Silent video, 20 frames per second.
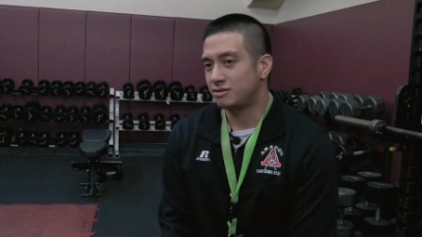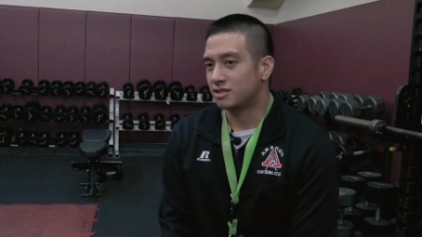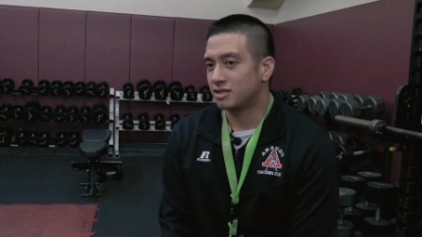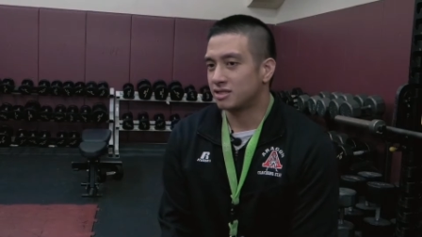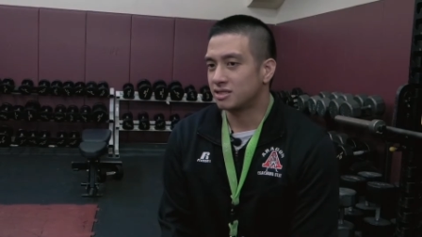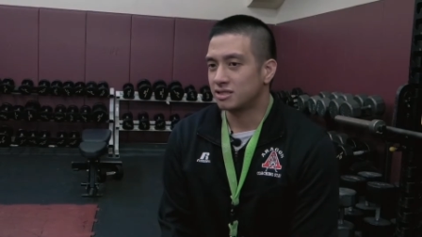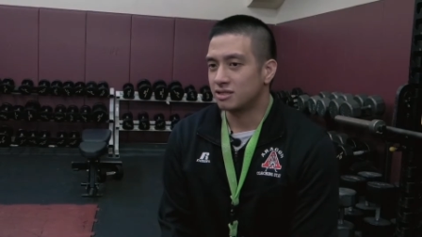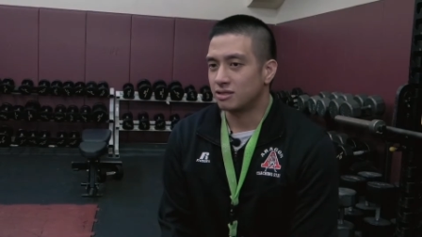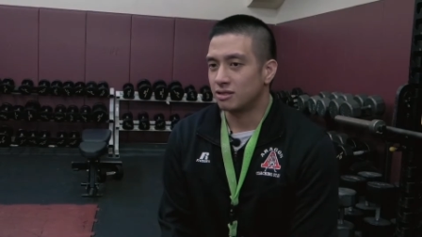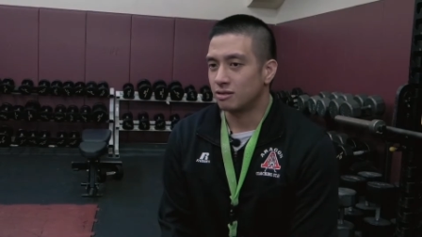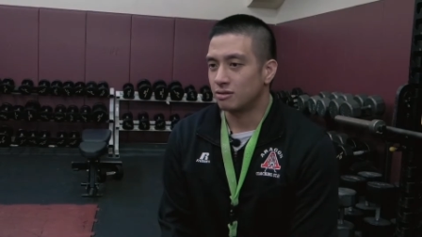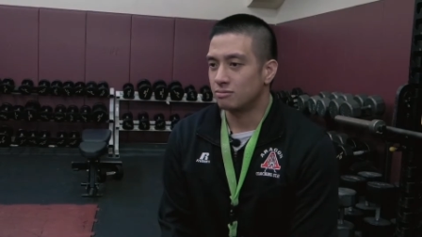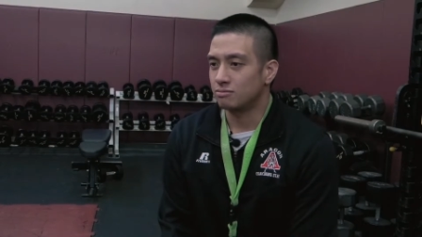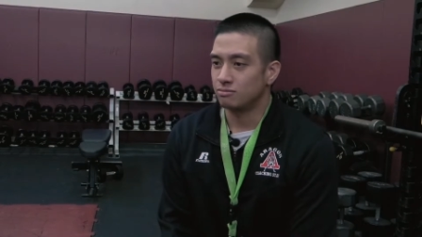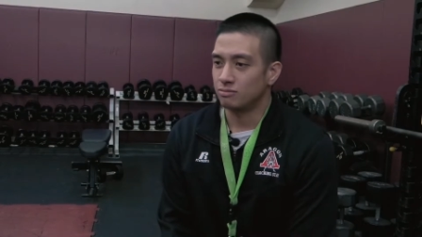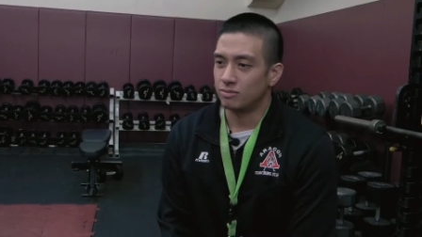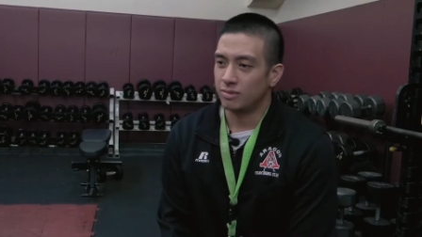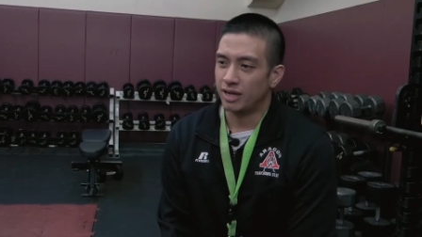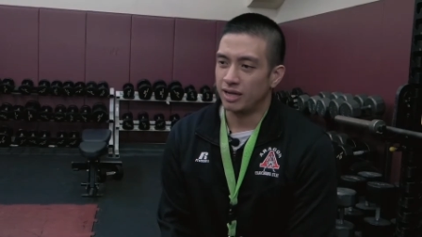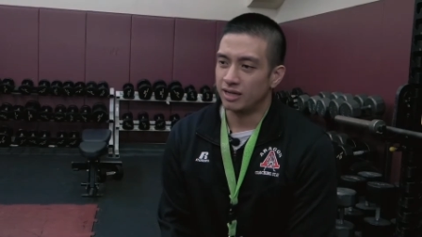Just, you know,
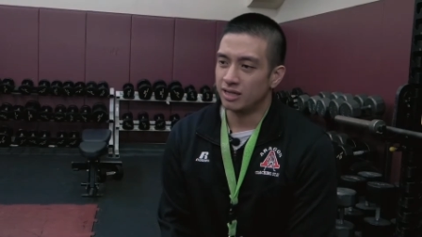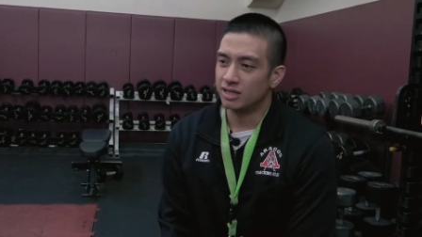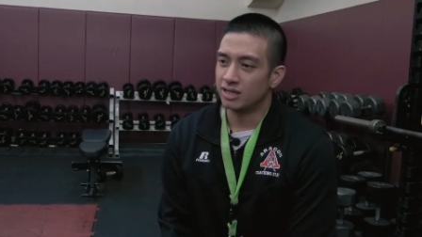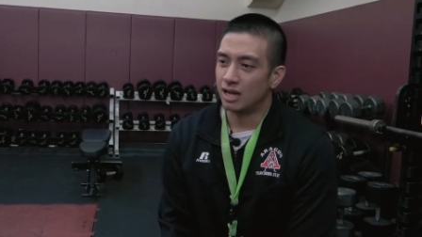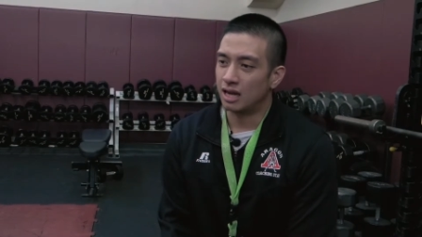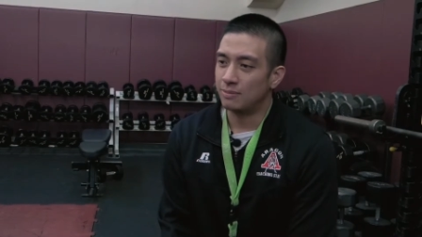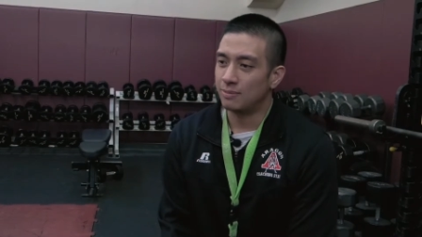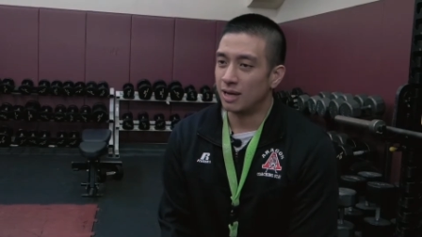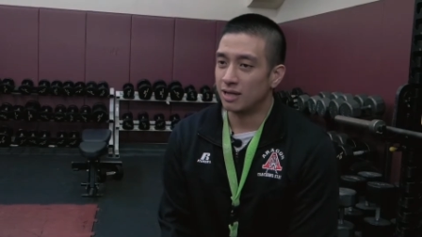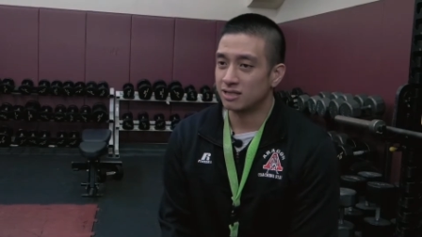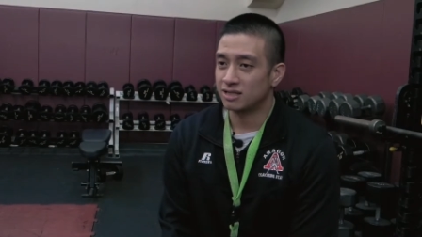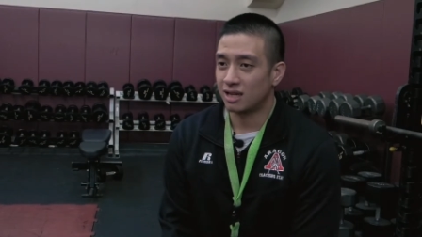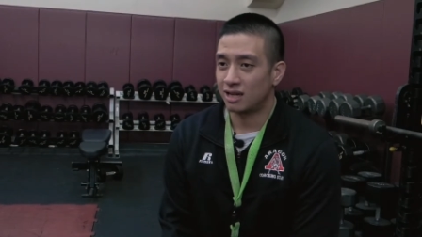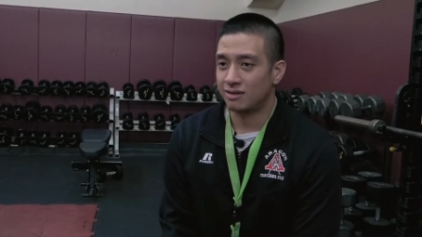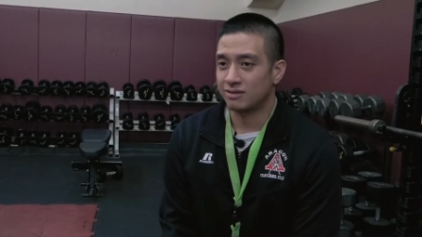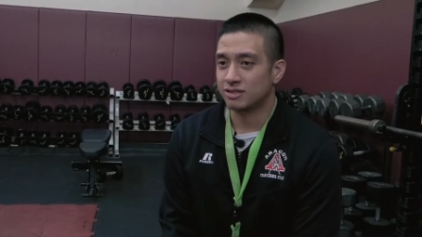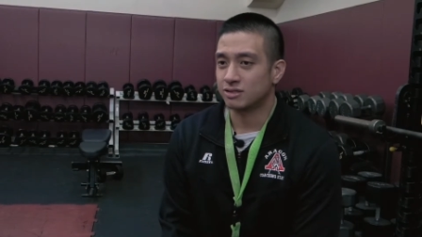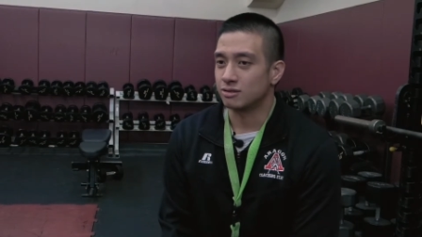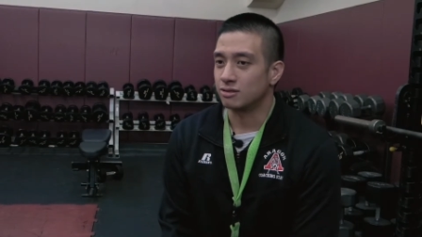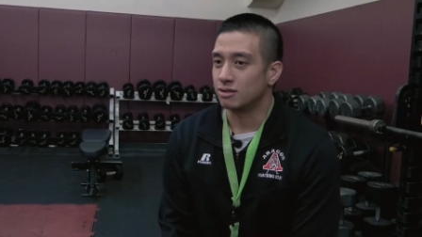any time
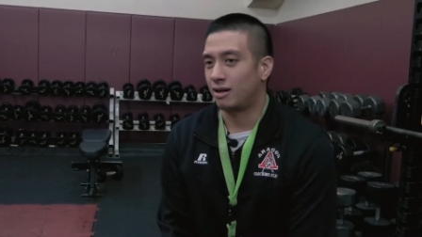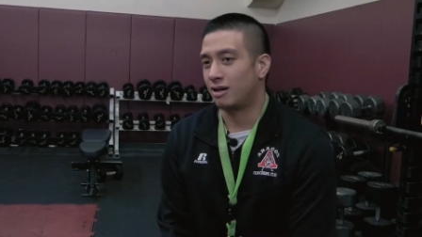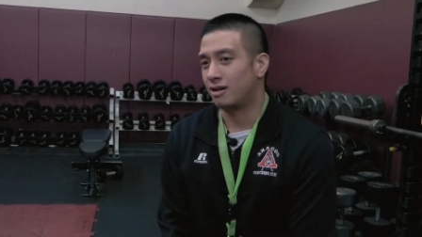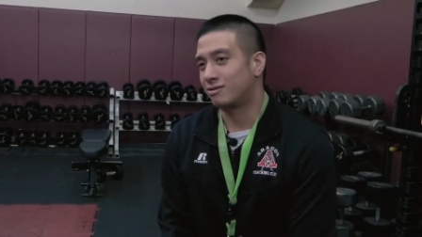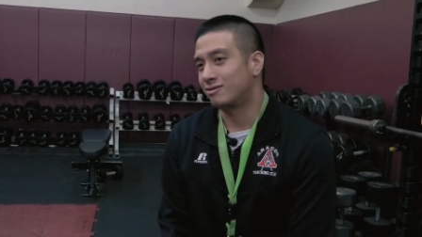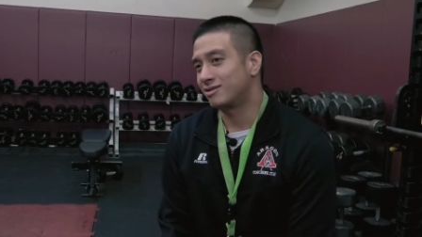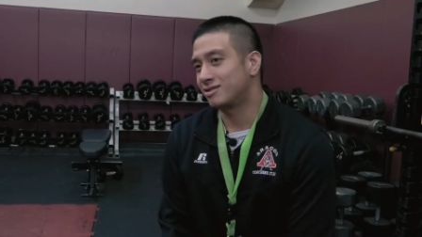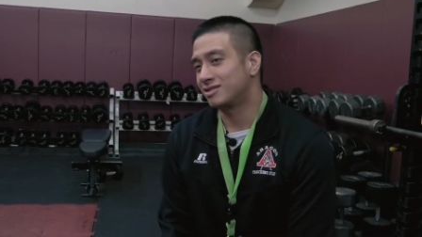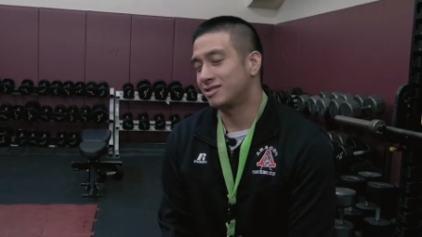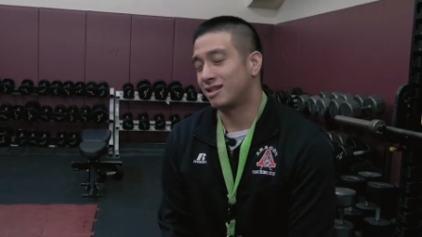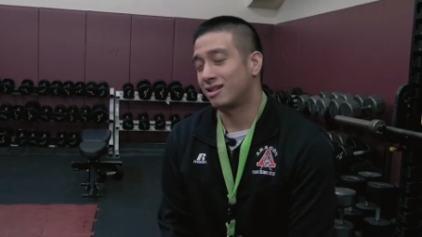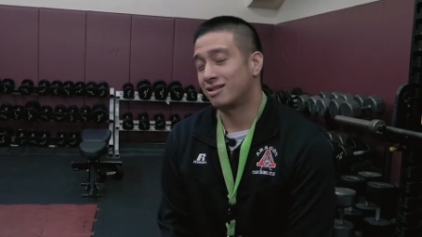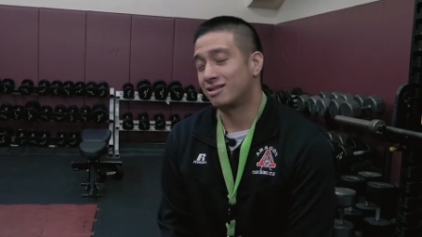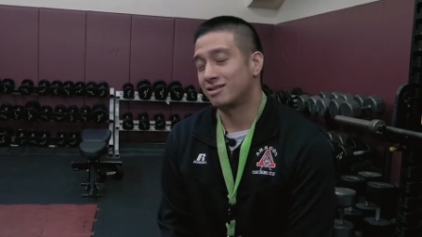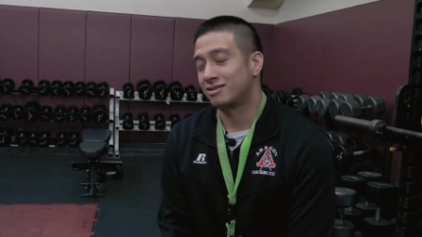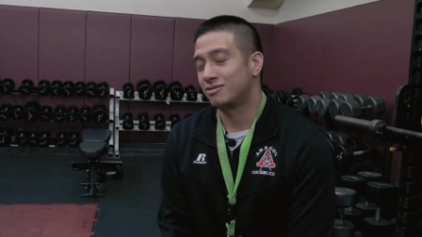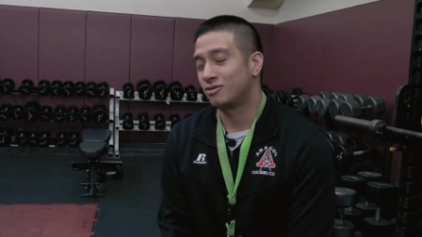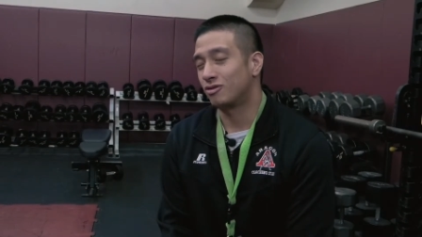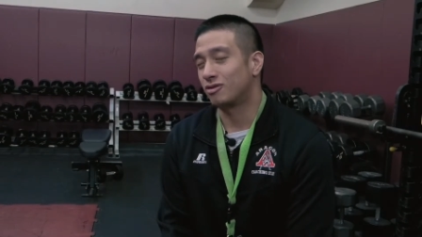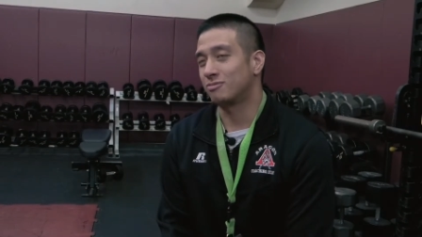outside of school hours that
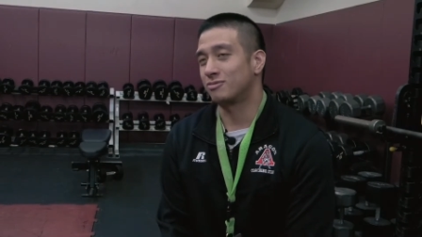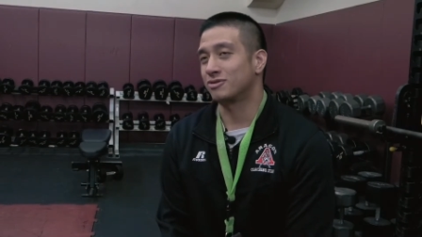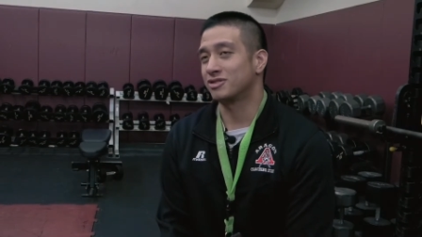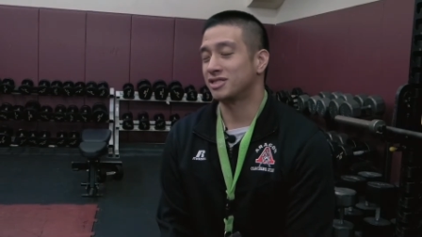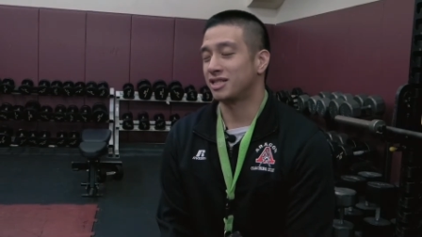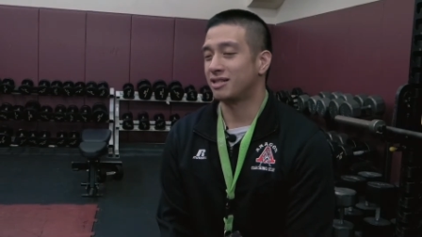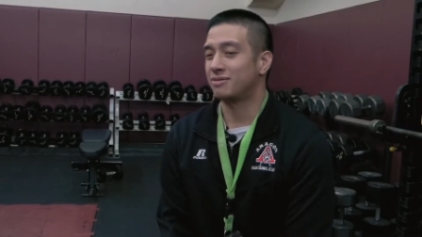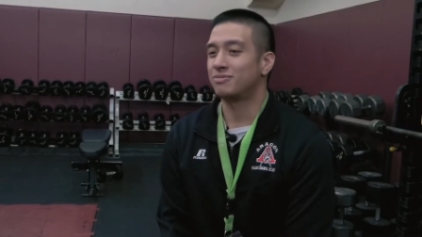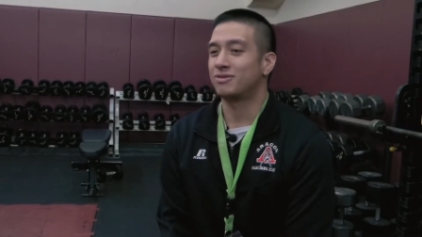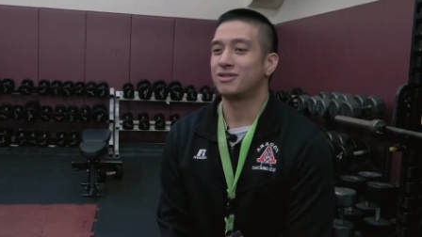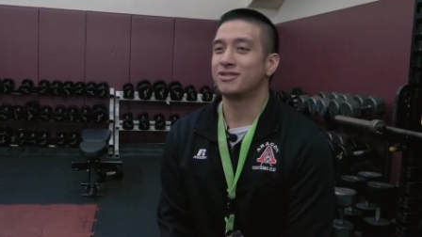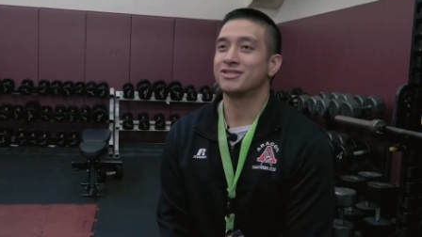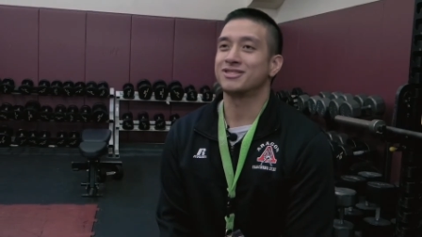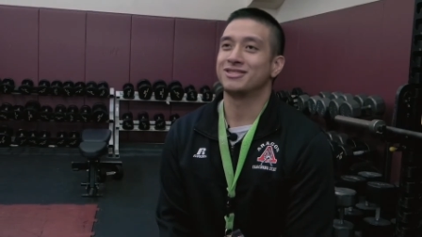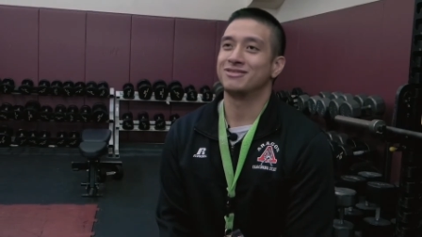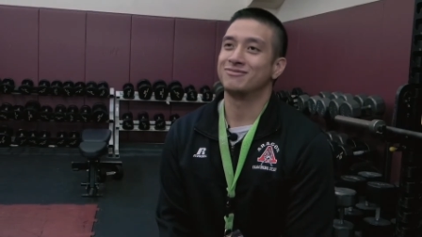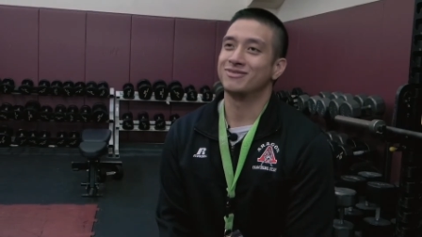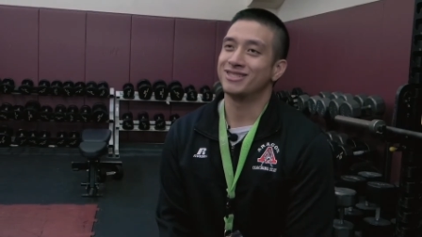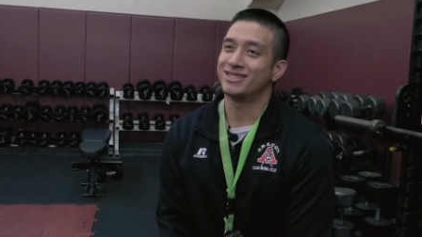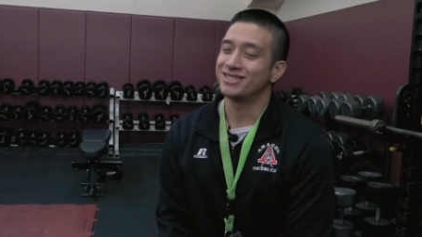a normal sane
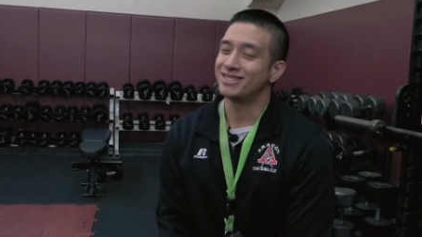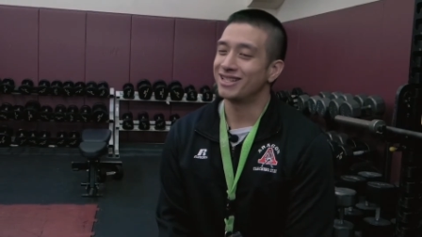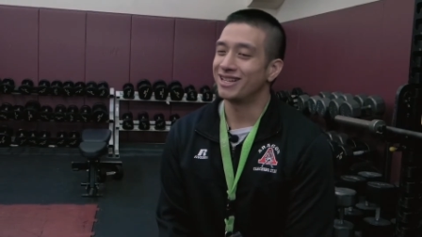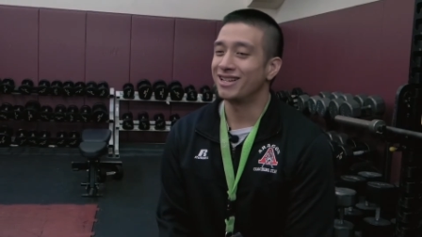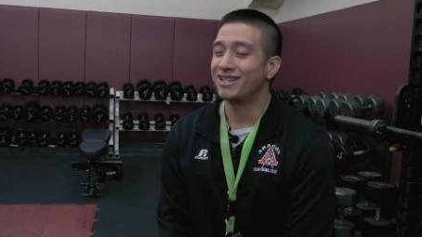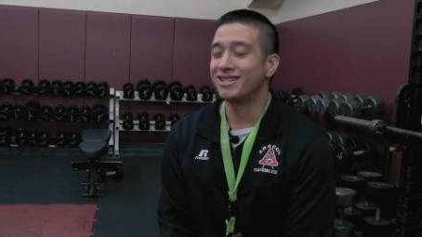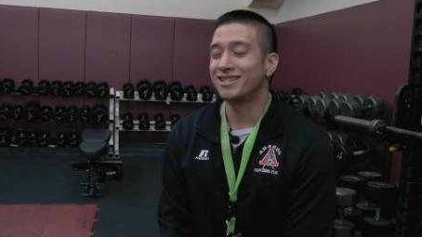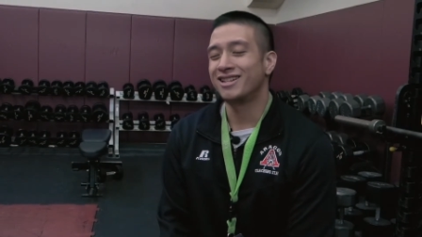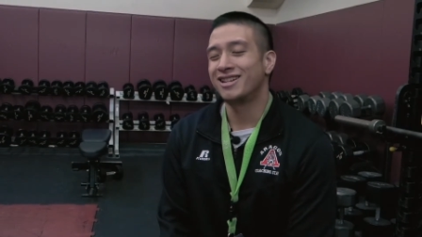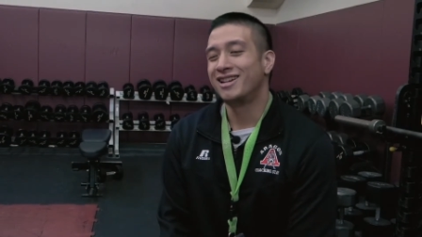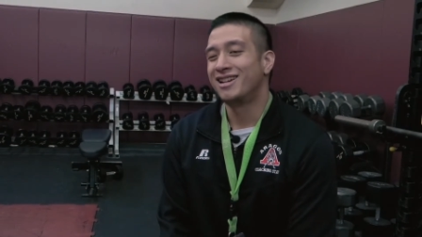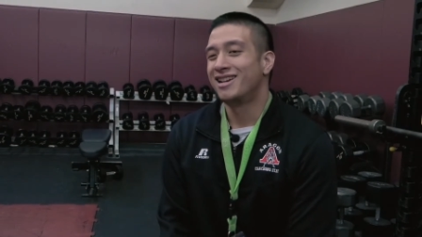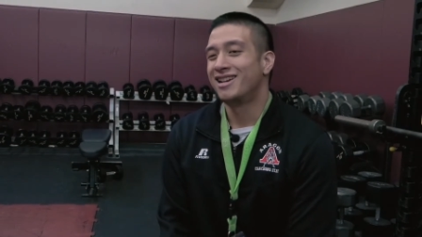person would attend,